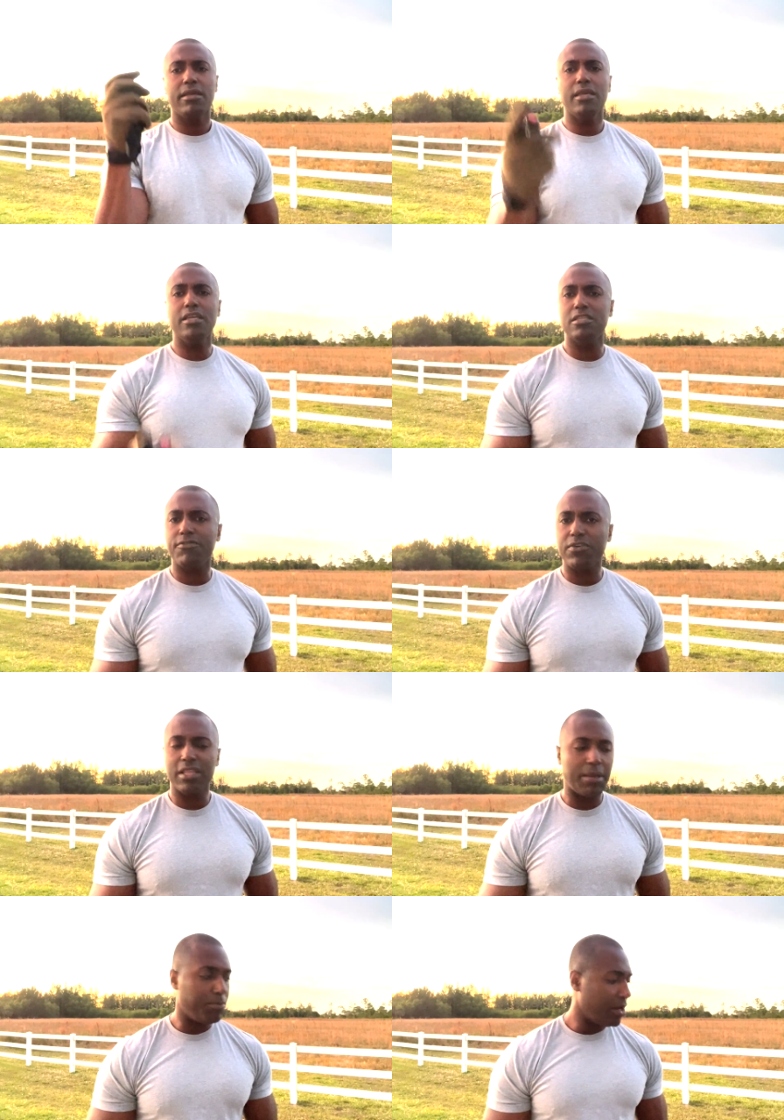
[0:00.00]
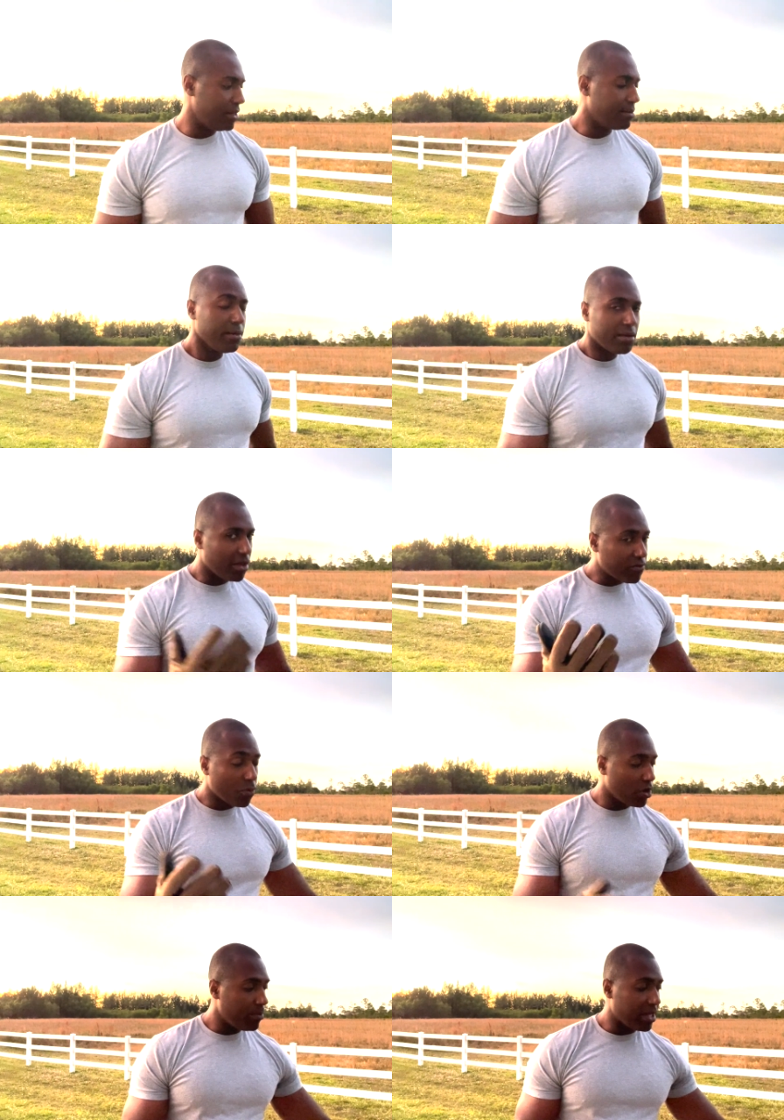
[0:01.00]
easy to feel that button. You don't have to
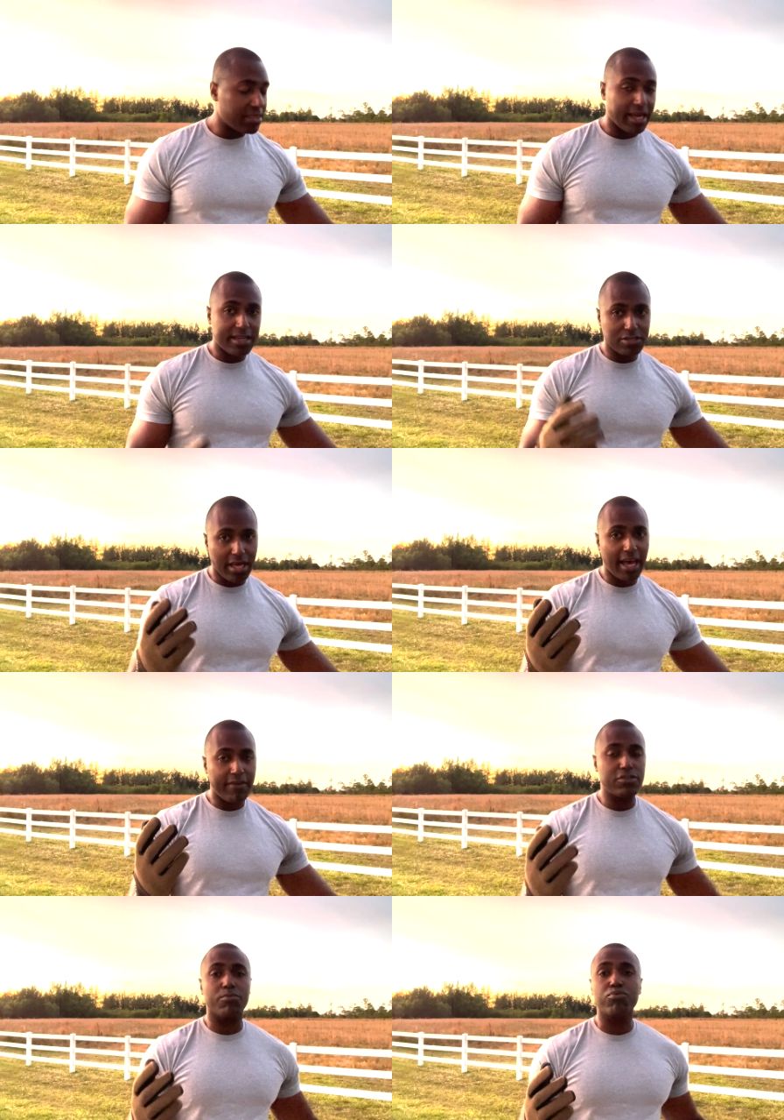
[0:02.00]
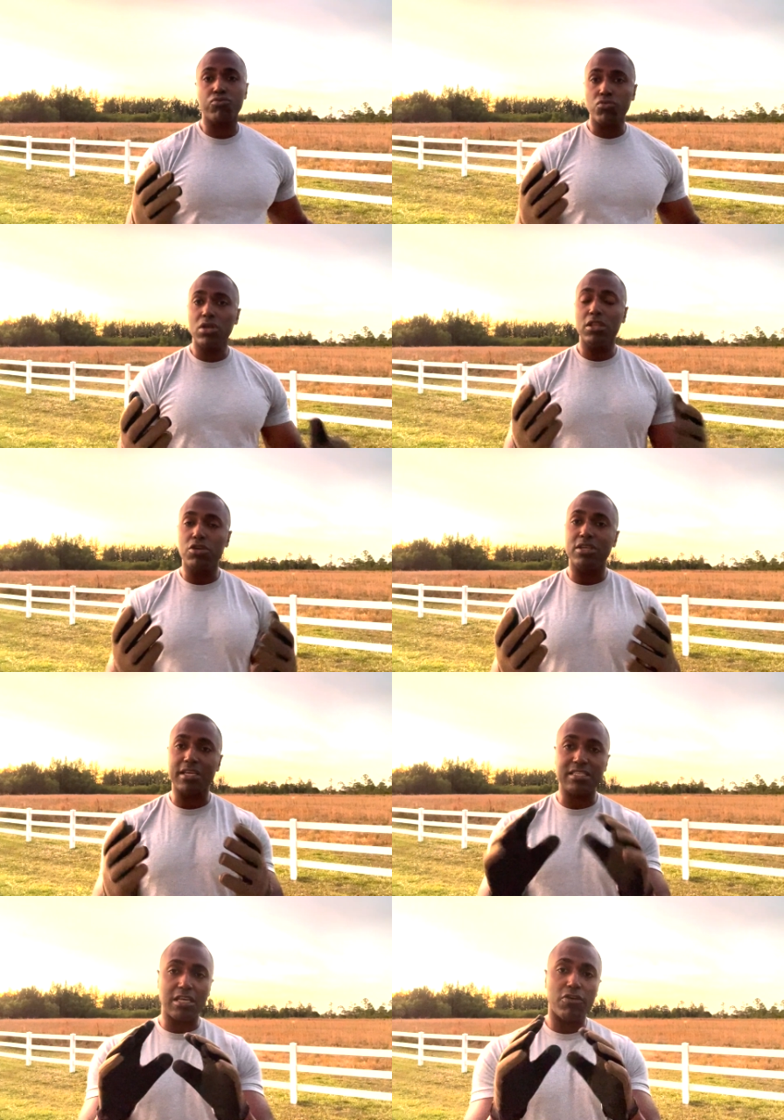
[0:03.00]
worry about that because you have some really good
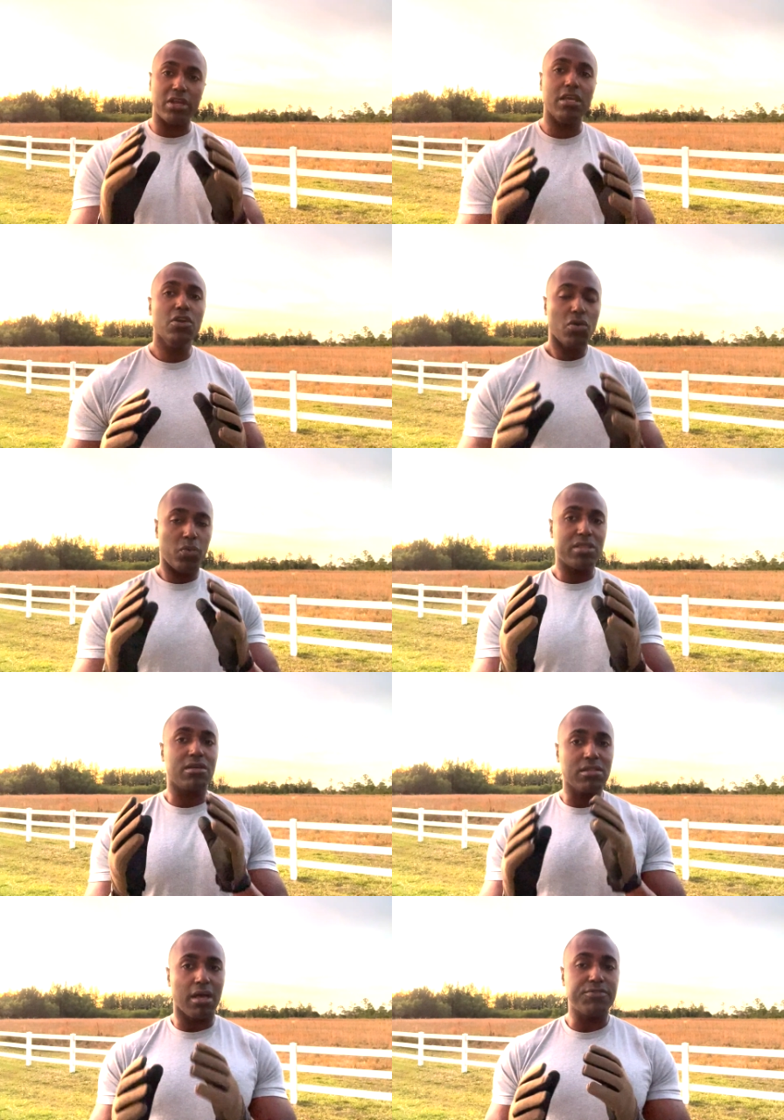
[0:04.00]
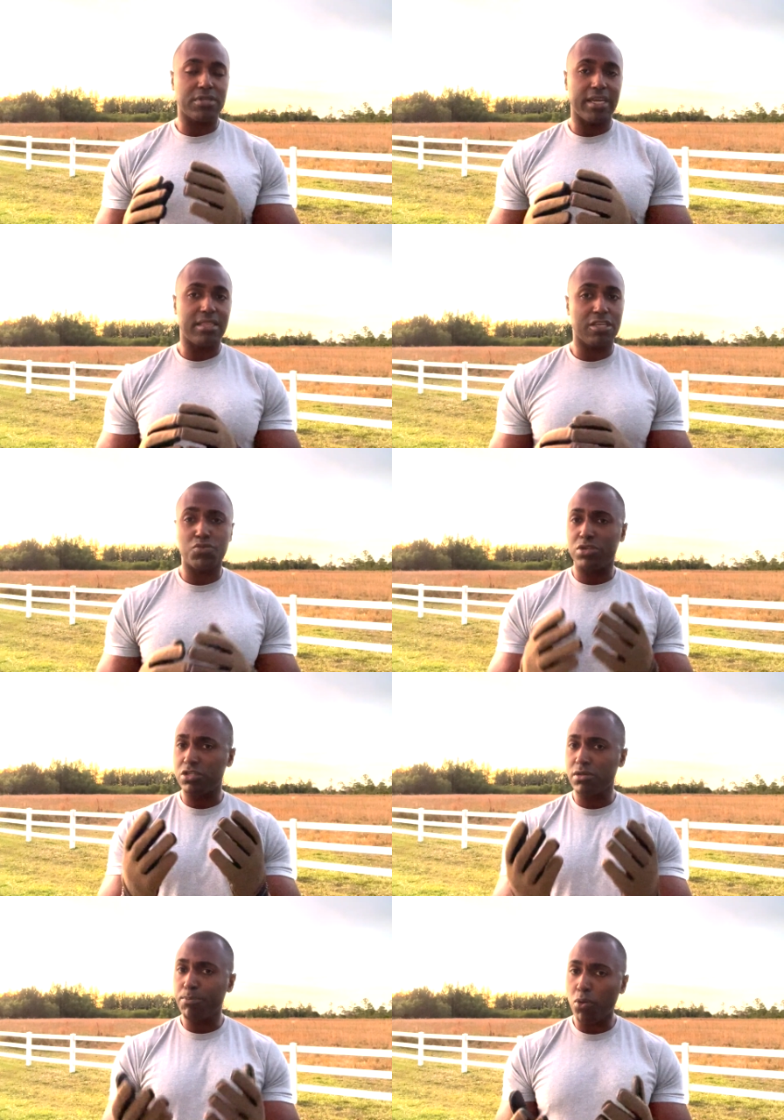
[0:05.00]
dexterity with gloves like this, which
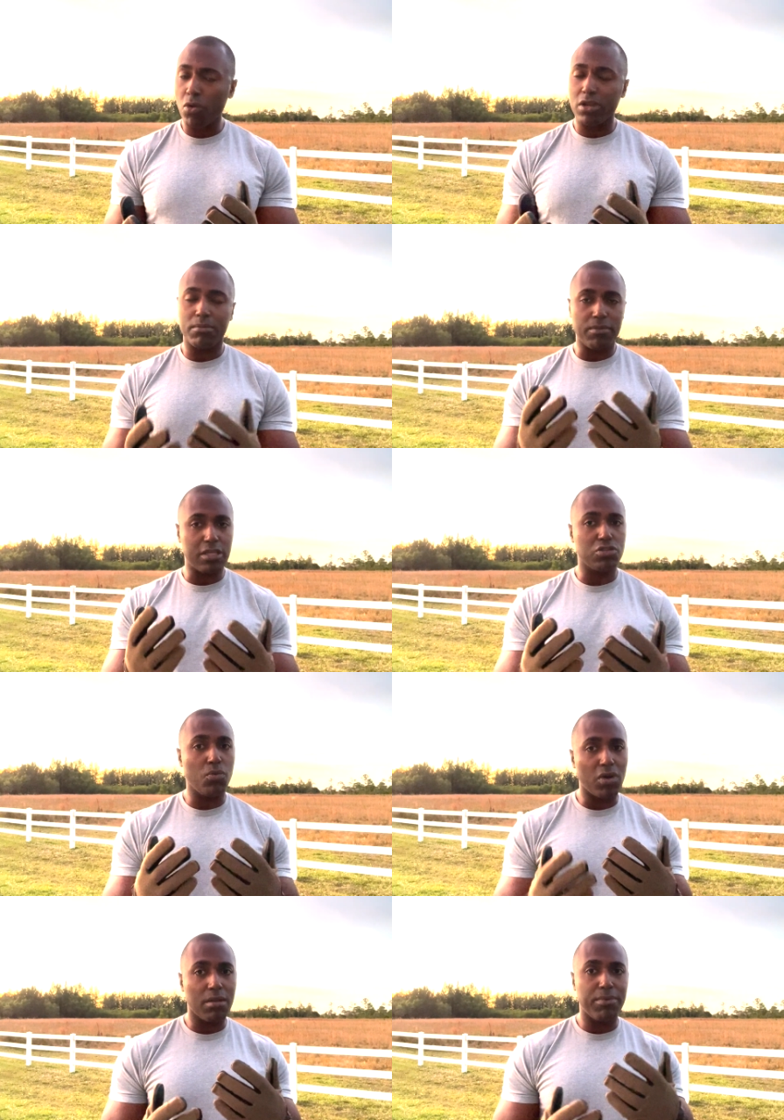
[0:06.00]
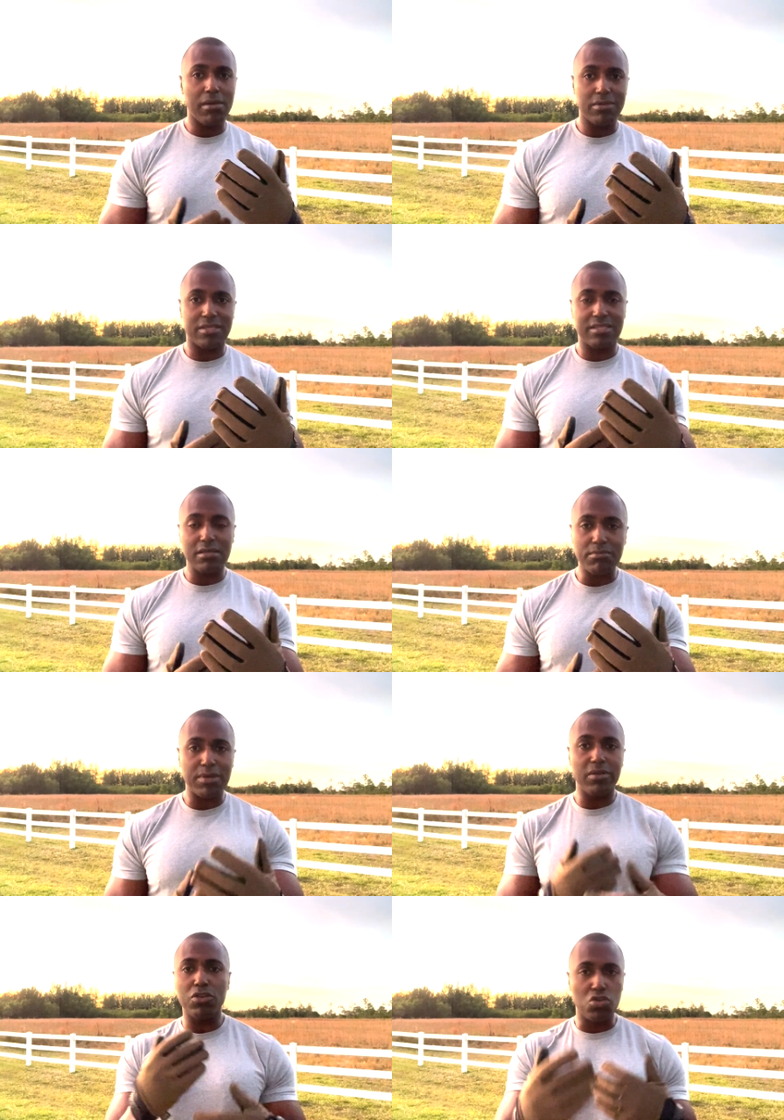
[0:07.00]
is important because you want to be able to still be
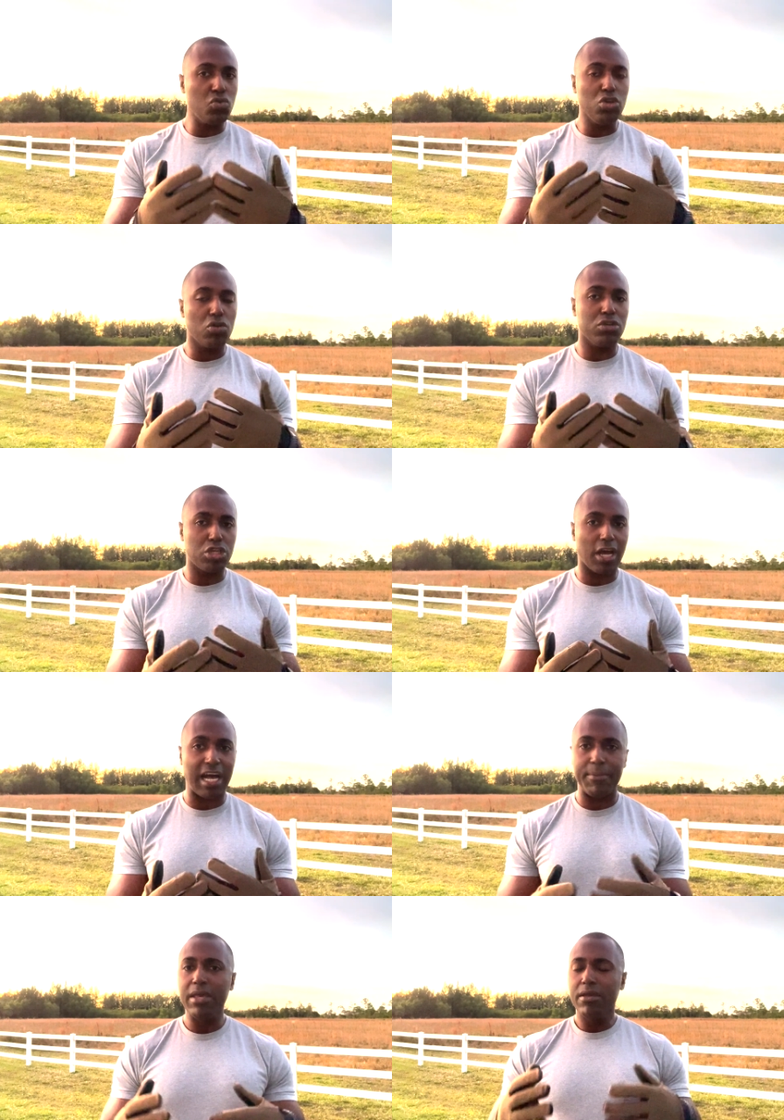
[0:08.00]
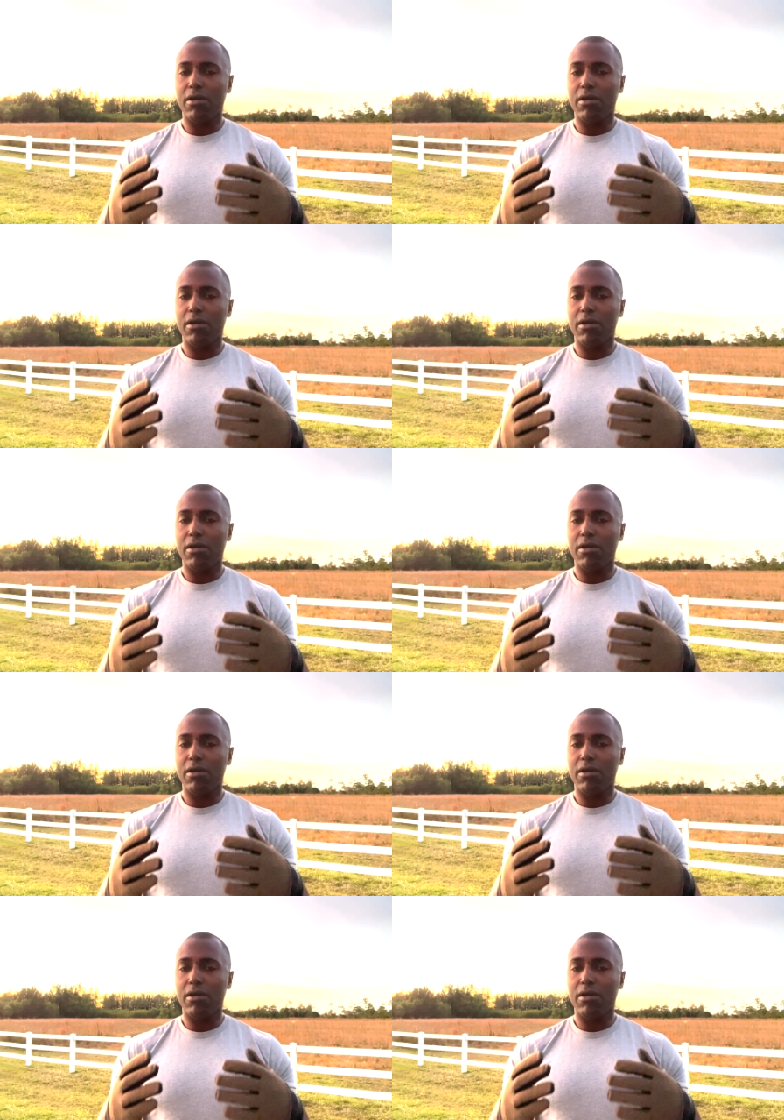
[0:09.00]
able to do your job.